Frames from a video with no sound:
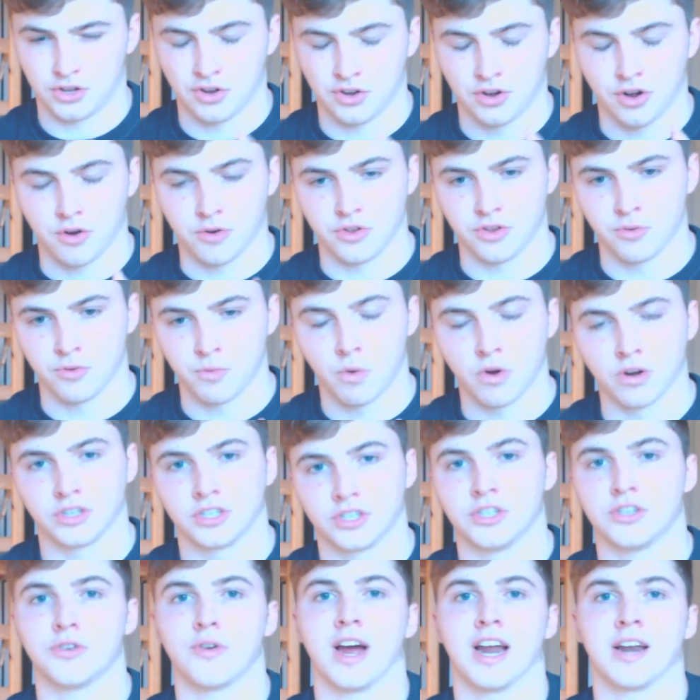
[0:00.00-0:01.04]
you know, you
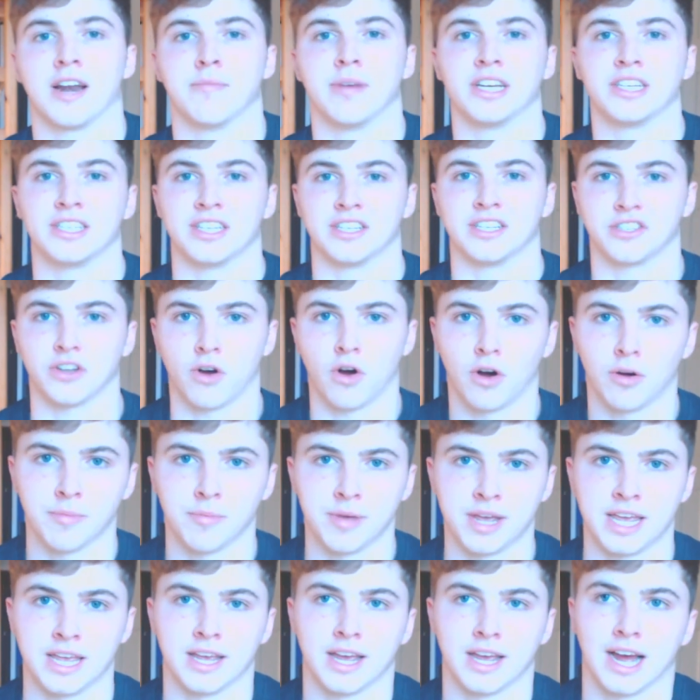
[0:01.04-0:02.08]
want to do animation as a
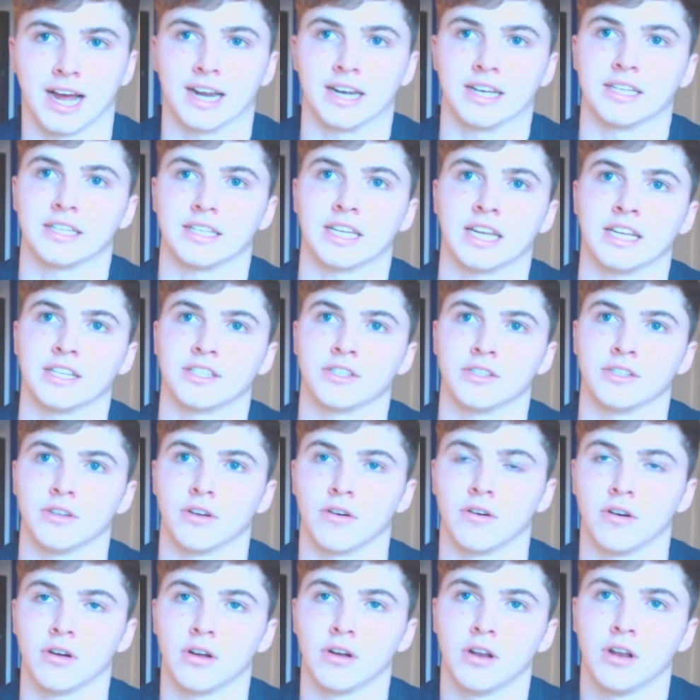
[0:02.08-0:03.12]
hobby and it's
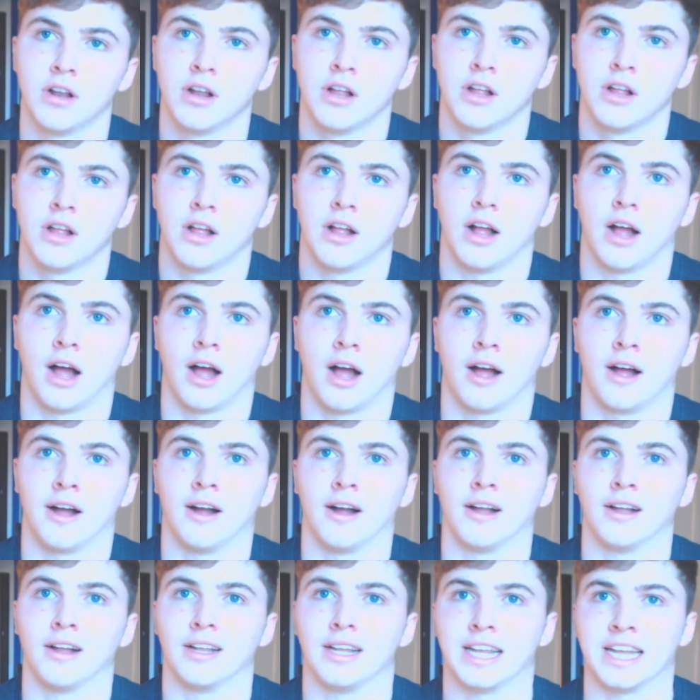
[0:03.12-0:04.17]
not.
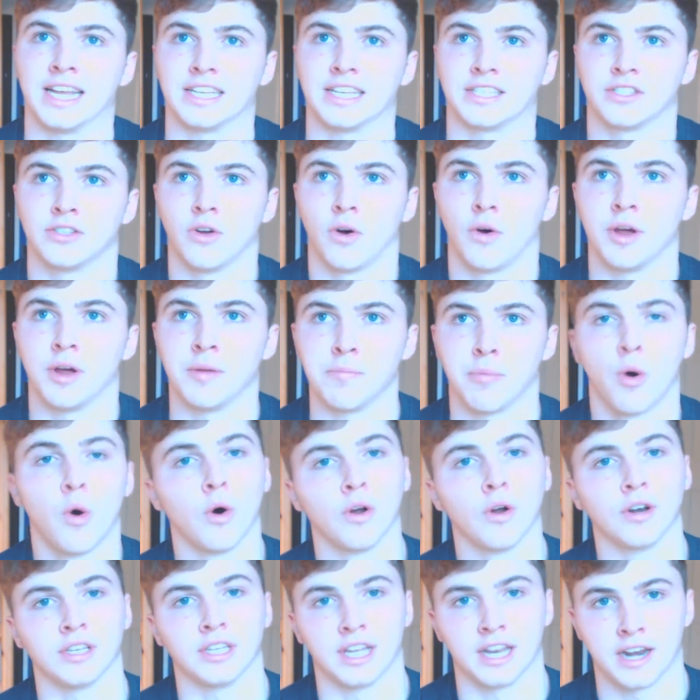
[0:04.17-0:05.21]
Uh, it's not
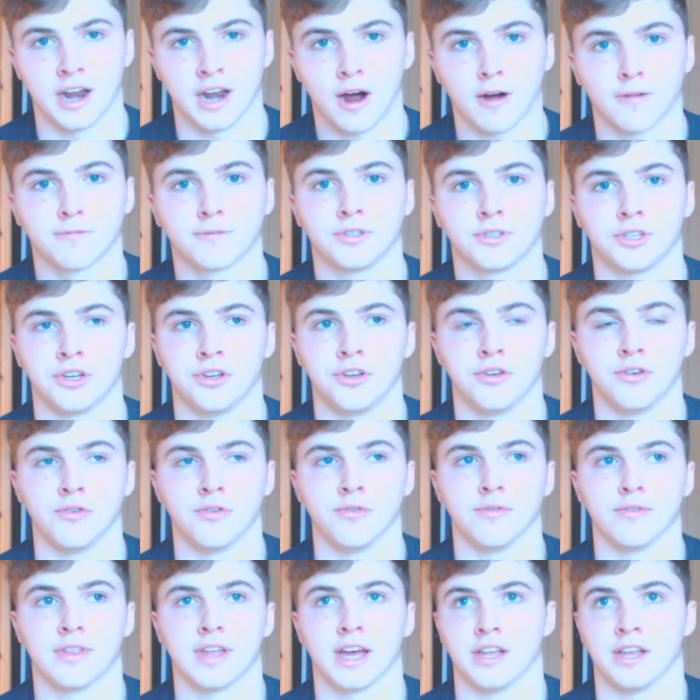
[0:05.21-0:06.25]
important enough to
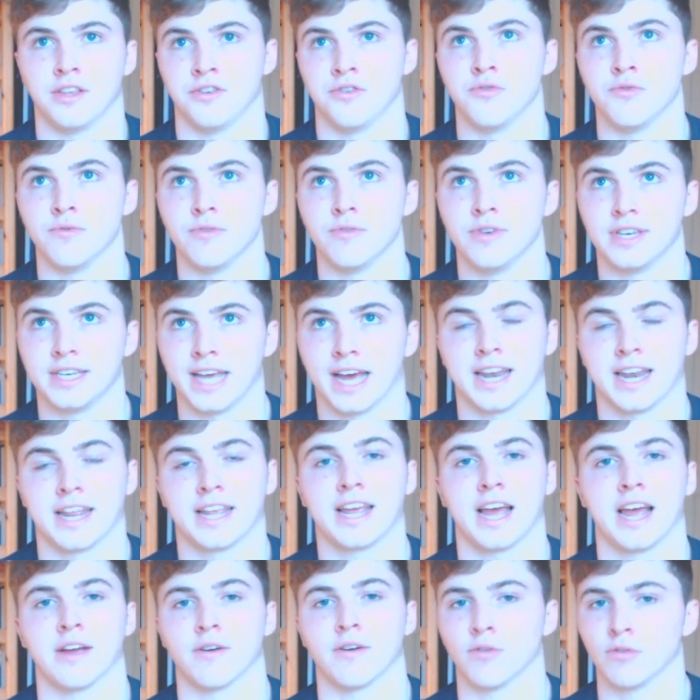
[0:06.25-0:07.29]
you that you
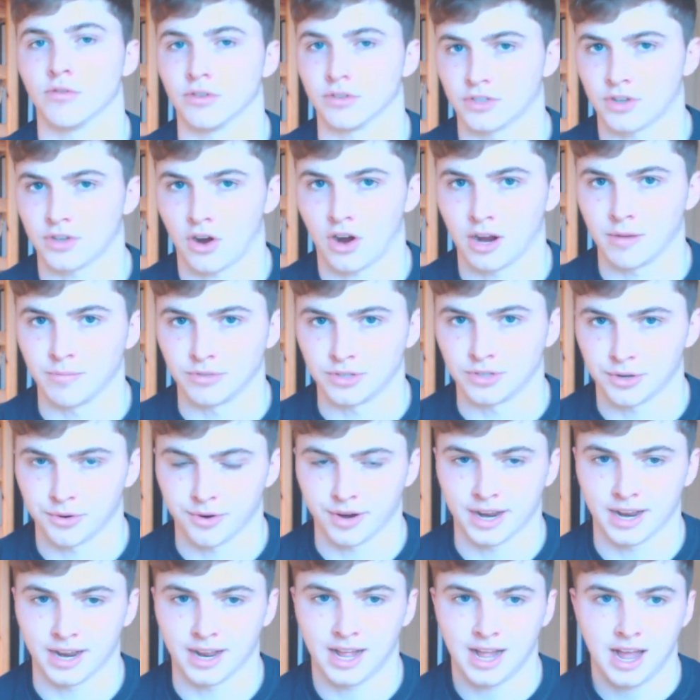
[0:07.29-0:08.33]
dedicate all your time
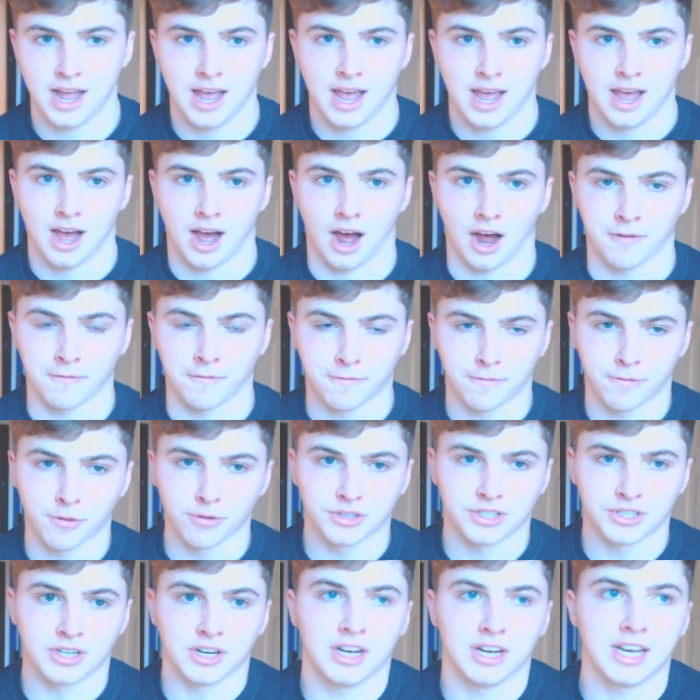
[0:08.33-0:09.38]
to it.
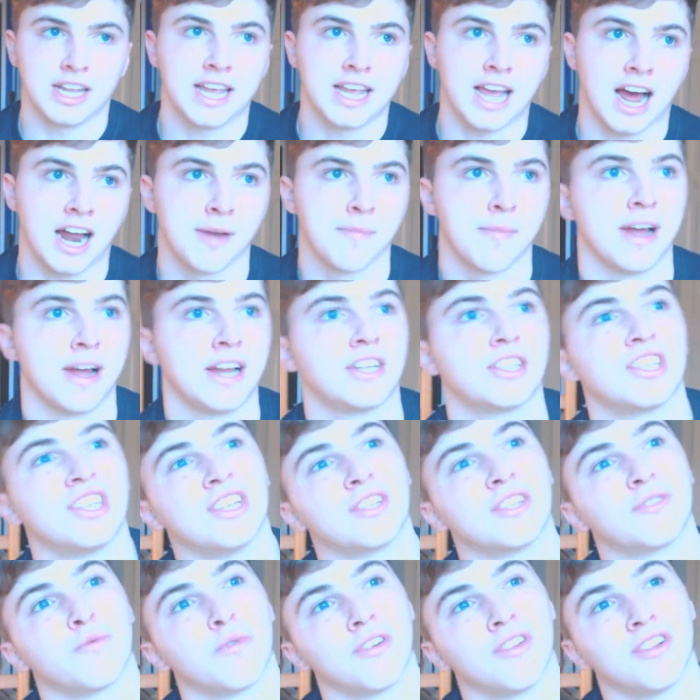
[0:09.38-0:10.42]
Unfortunately, animation
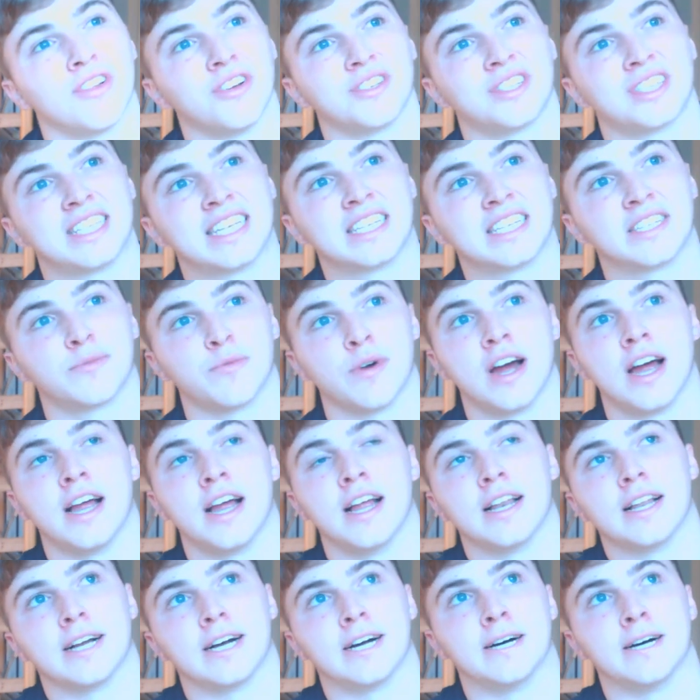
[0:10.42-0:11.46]
is one of those things
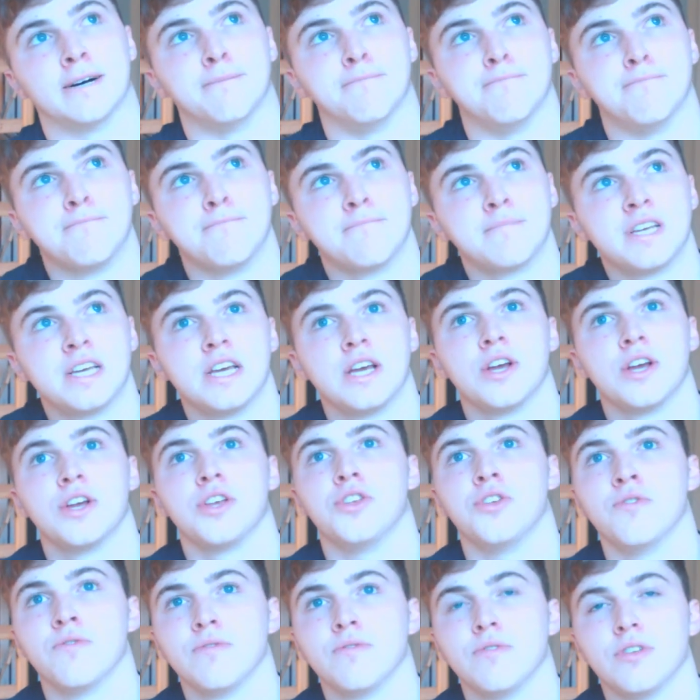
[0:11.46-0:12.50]
where um,
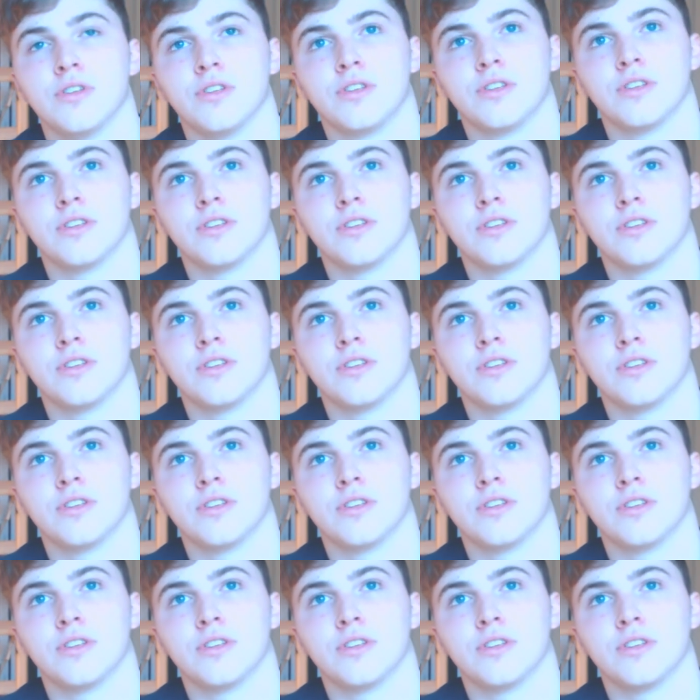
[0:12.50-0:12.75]
you